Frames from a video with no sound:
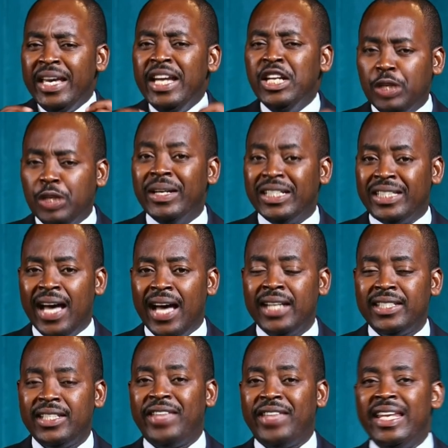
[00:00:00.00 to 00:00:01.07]
intimate
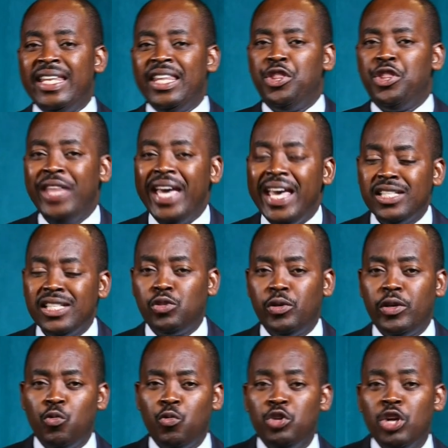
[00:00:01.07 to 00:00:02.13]
that then this
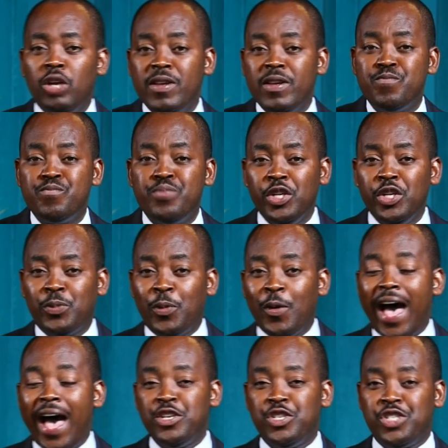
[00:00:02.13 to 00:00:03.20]
will not be
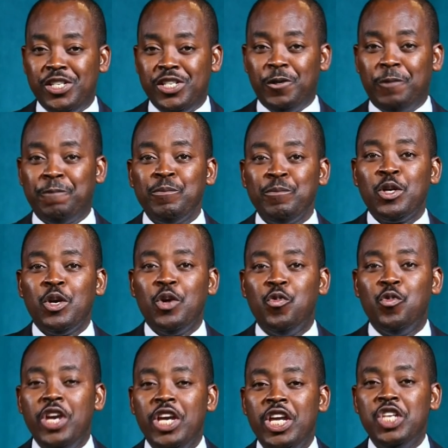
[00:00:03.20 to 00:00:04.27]
possible until
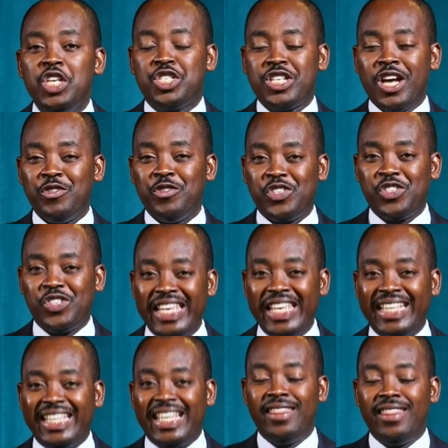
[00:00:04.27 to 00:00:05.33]
we shall
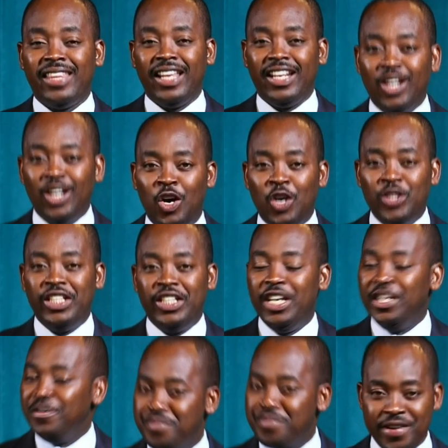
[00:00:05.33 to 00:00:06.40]
seek the Lord
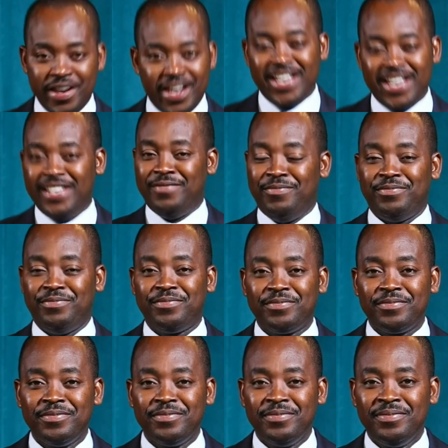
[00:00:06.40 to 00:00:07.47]
in prayer.
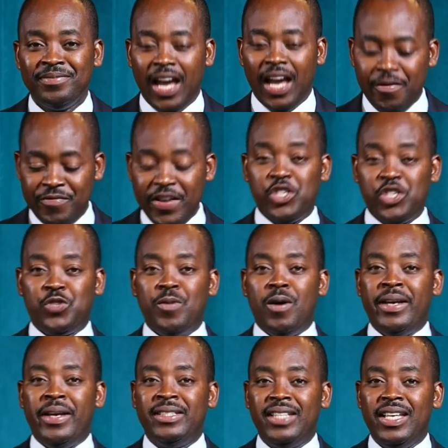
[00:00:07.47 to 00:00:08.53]
At this
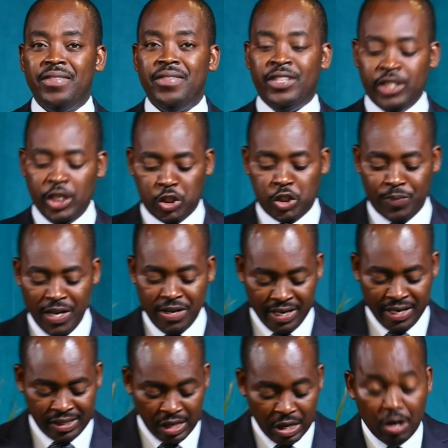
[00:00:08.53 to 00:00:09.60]
moment, this
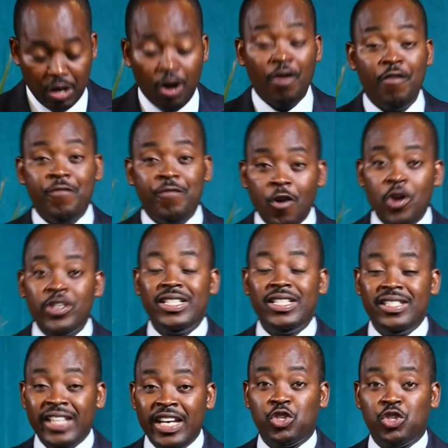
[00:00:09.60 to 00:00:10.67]
experience of 40
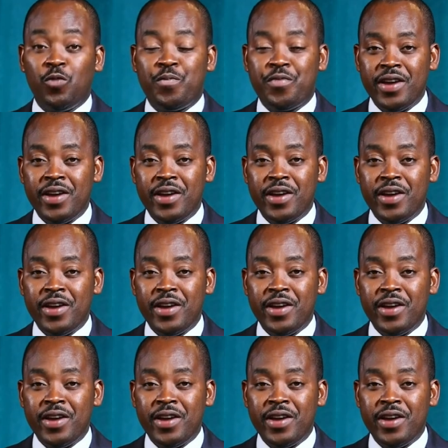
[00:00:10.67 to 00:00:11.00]
days of